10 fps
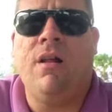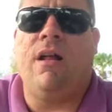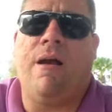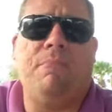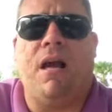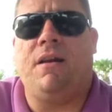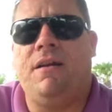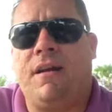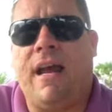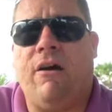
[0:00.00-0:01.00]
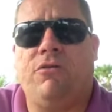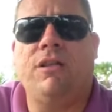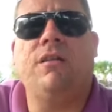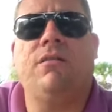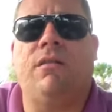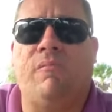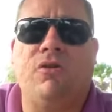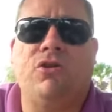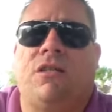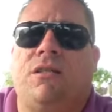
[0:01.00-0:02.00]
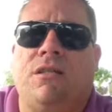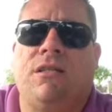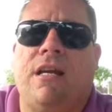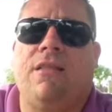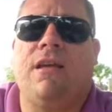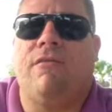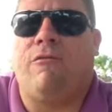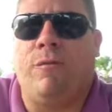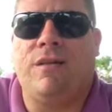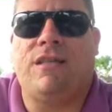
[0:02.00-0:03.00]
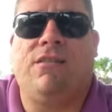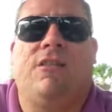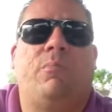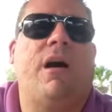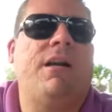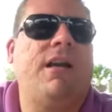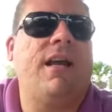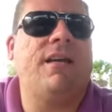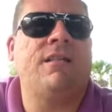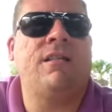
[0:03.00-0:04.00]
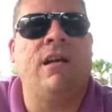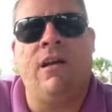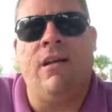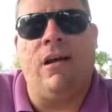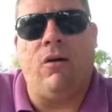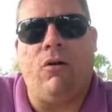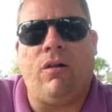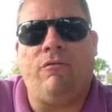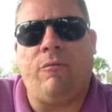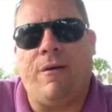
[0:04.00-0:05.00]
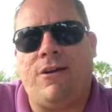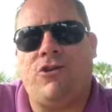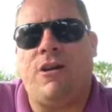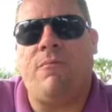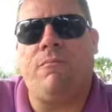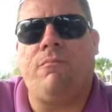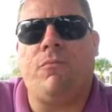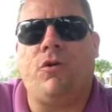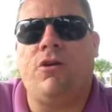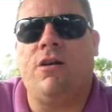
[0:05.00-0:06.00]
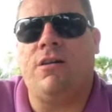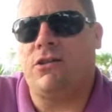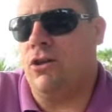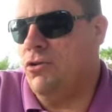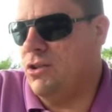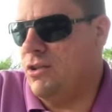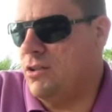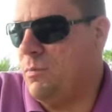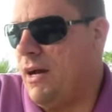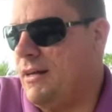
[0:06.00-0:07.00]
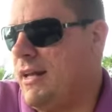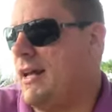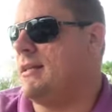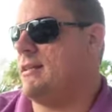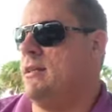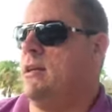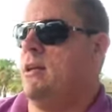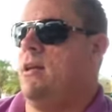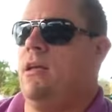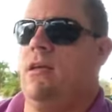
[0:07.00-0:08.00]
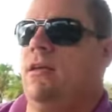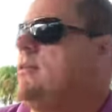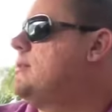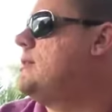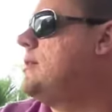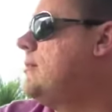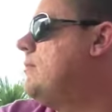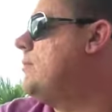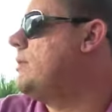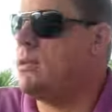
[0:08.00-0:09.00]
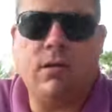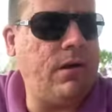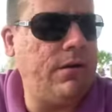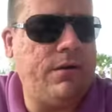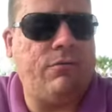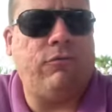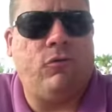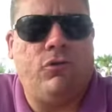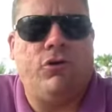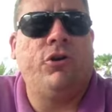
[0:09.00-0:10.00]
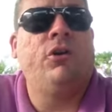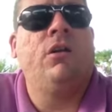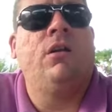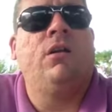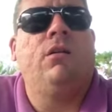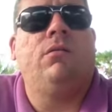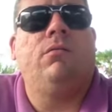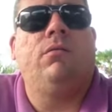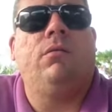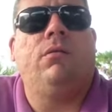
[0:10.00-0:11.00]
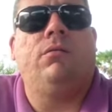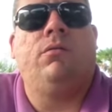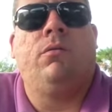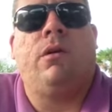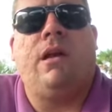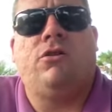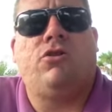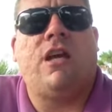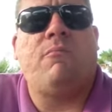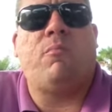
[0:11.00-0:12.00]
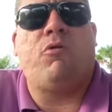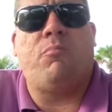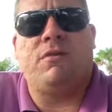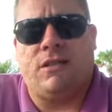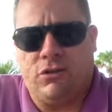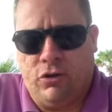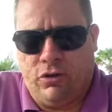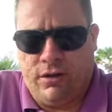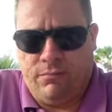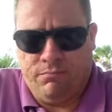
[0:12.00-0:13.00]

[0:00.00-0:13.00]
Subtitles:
I'm not an accountant. Let me just state that for the rest of this podcast. All information I'm going to disclose in this podcast is for entertainment purposes only.